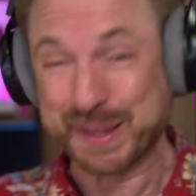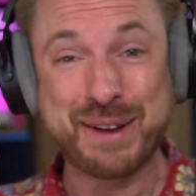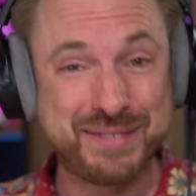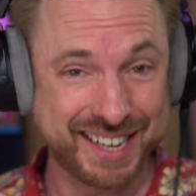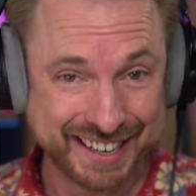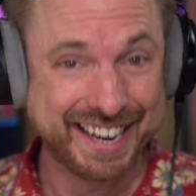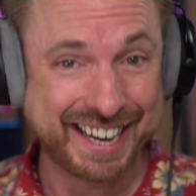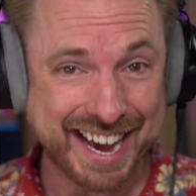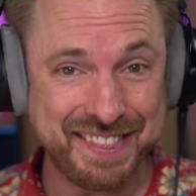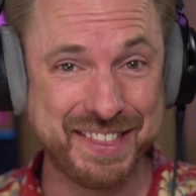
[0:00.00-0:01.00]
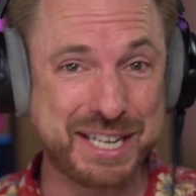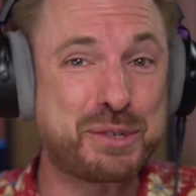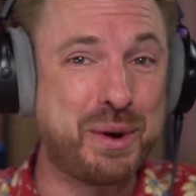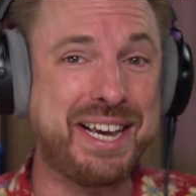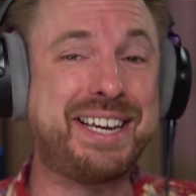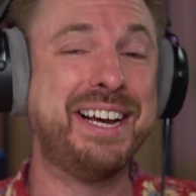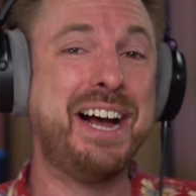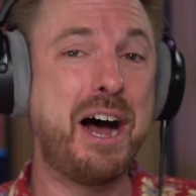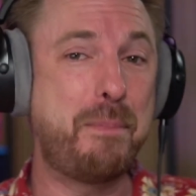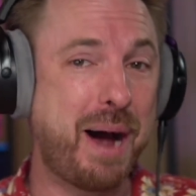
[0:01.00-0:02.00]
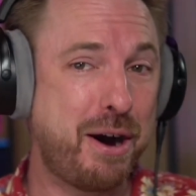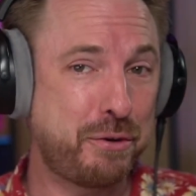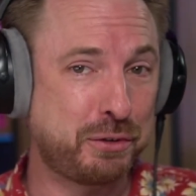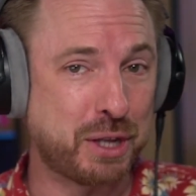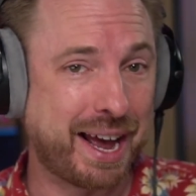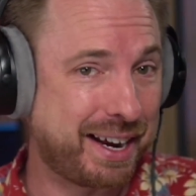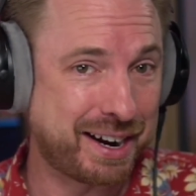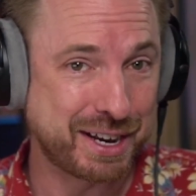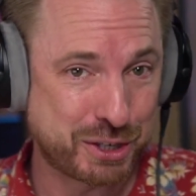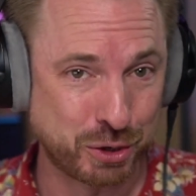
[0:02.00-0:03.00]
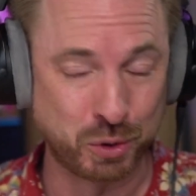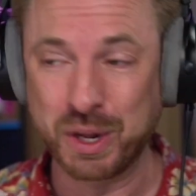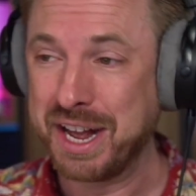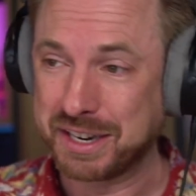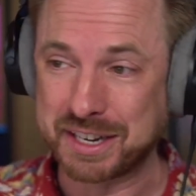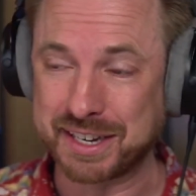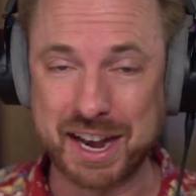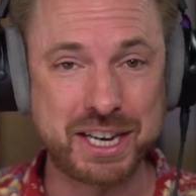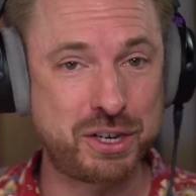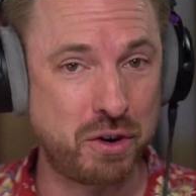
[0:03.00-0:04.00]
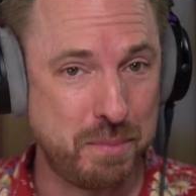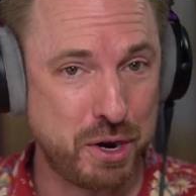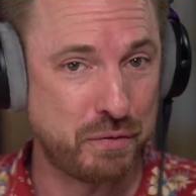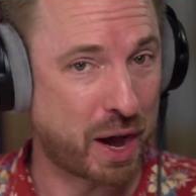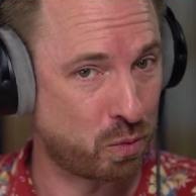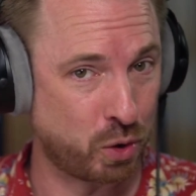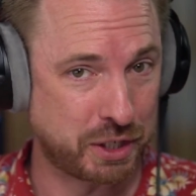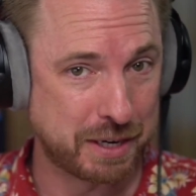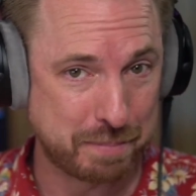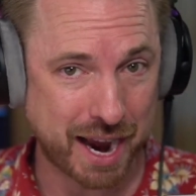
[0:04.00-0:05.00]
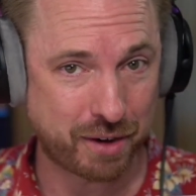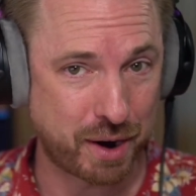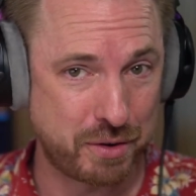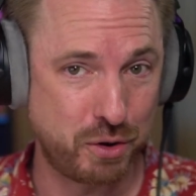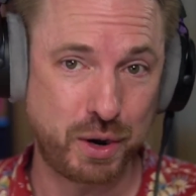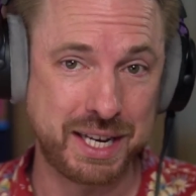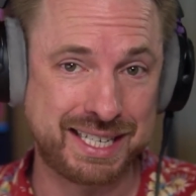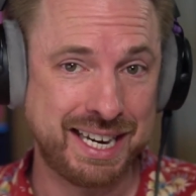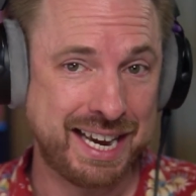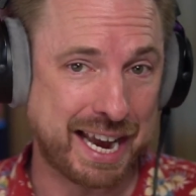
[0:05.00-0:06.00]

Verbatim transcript: They've done it again this week, a powerful A I tool designed to remove unwanted background noise,